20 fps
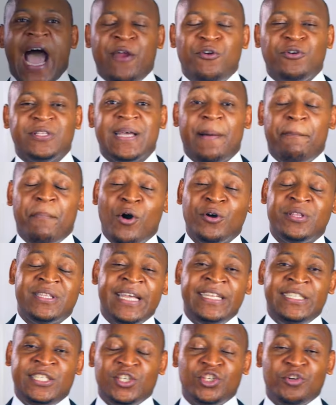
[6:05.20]
I wrote
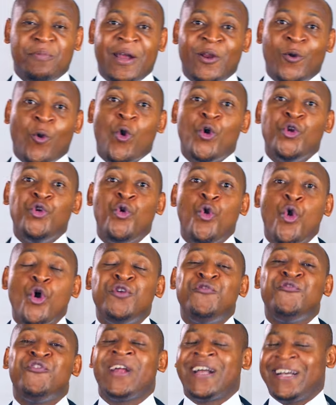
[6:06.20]
about a gentleman called
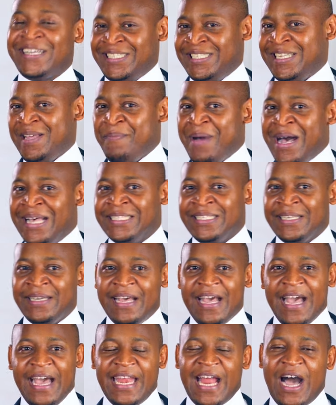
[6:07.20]
Godfrey
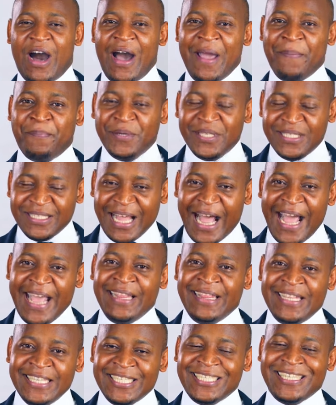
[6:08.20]
Kasimbazi. Now,
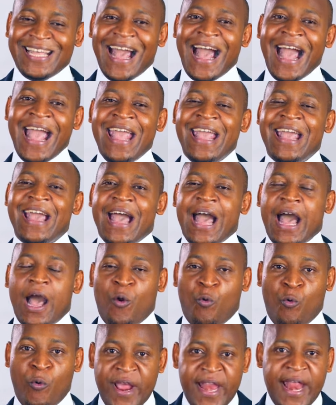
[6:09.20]
this guy,
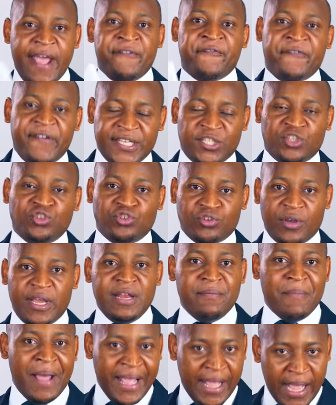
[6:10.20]
when I first
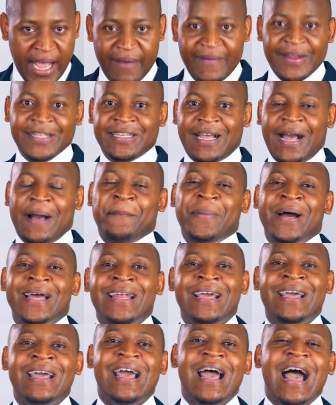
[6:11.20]
joined my current
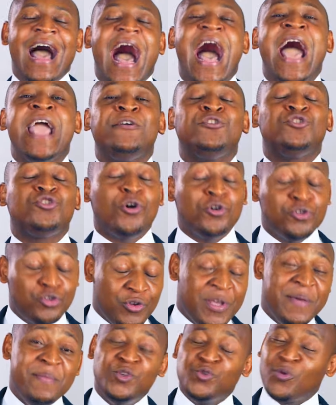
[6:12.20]
company, I talked
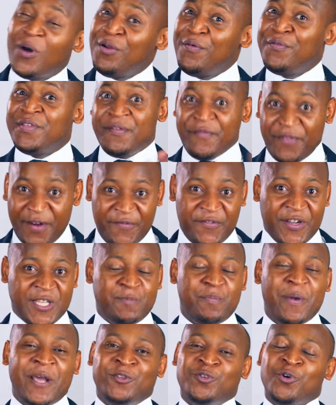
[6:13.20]
to him. He's one of the very
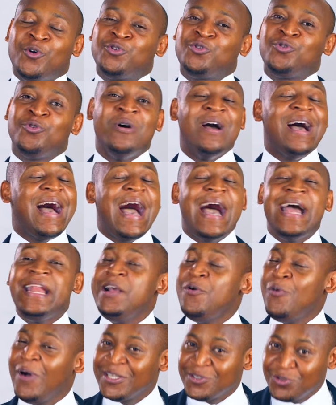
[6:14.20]
first people I talked to, and
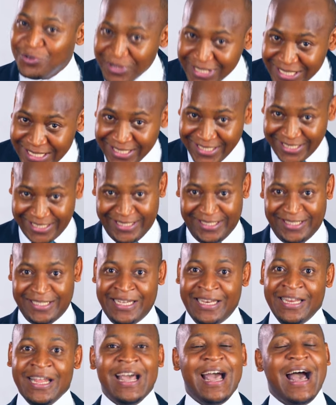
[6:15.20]
he was not
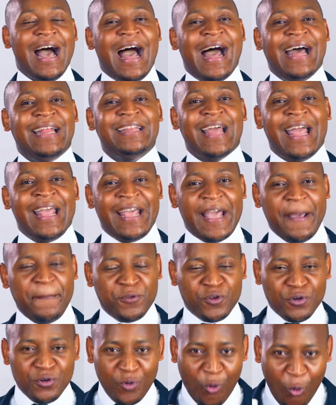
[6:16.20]
interested. And I
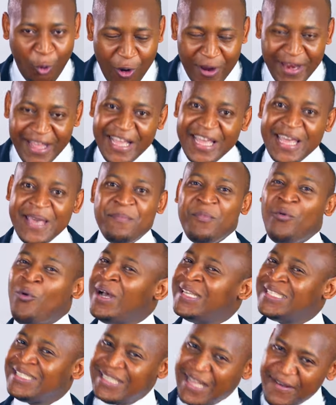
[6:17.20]
kept on calling him. He
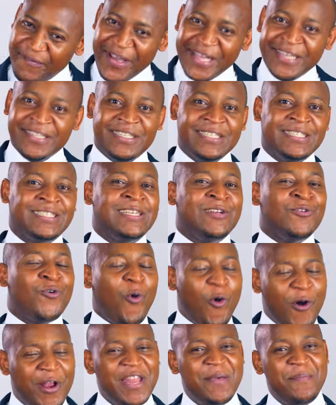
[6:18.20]
was never interested.
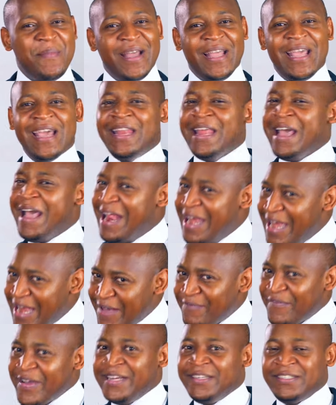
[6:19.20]
Called him again.
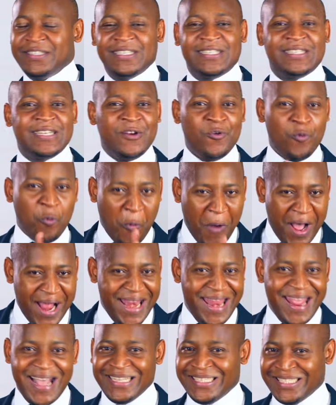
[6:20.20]
Never interested.
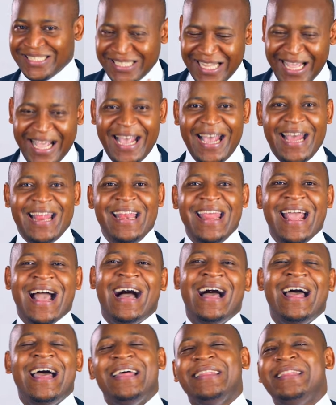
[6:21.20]
1 year, second
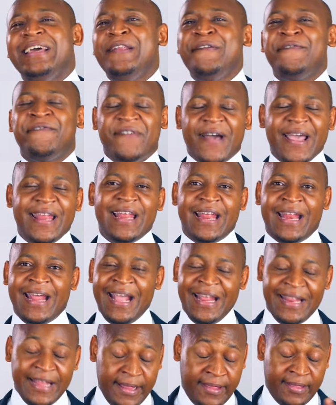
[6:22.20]
year. Then
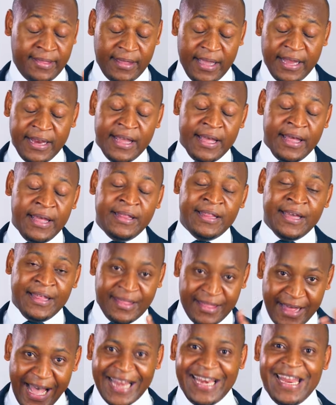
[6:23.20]
finally, in the
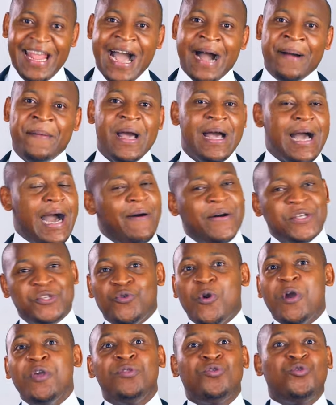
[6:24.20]
third year, I
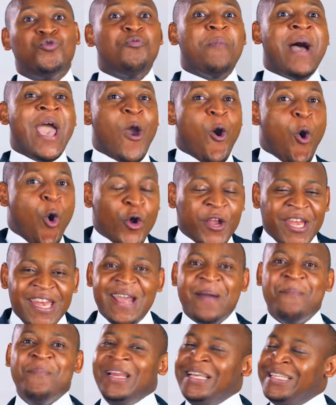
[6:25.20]
was going through my old
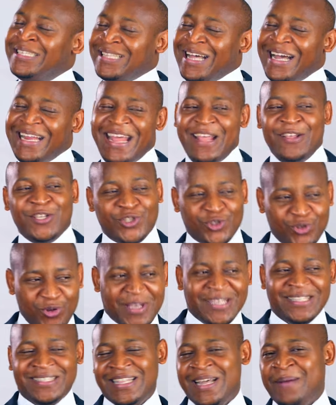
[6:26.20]
name list, and I saw
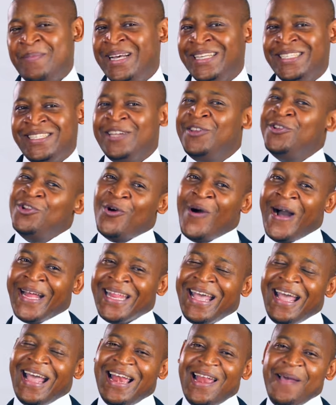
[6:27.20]
his name. I said, you know
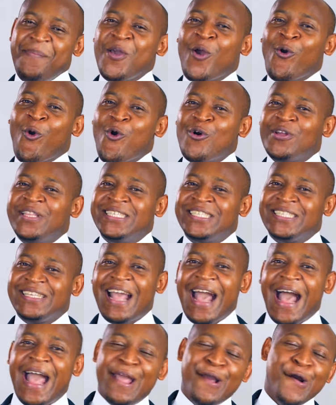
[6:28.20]
what? Let me call this
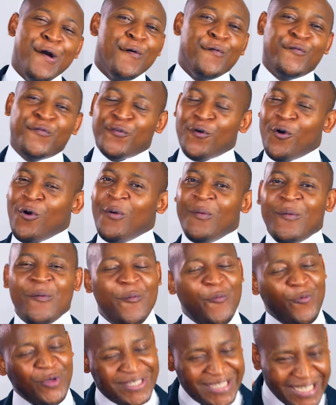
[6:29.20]
guy for
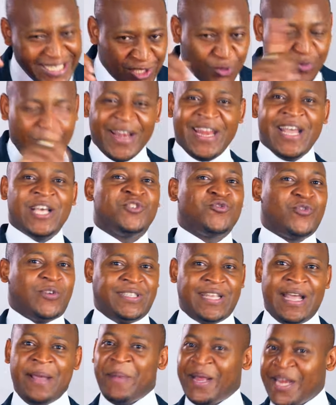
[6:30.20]
just one extra
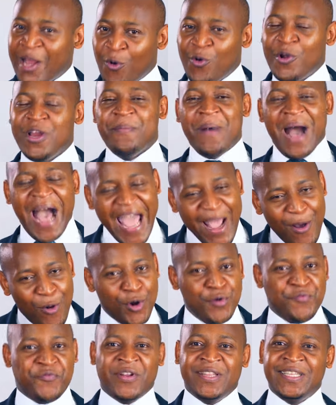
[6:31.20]
time. And I called him, hi,
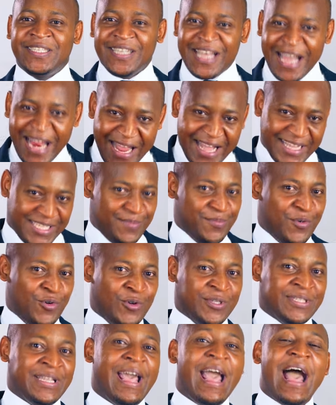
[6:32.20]
Godfrey, this is Elias
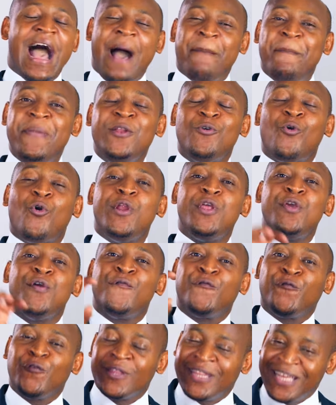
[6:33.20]
Mohosi. I've been calling
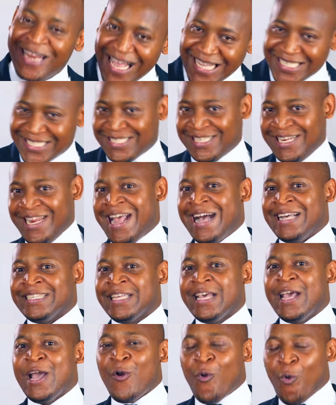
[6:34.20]
you for the last 3 years.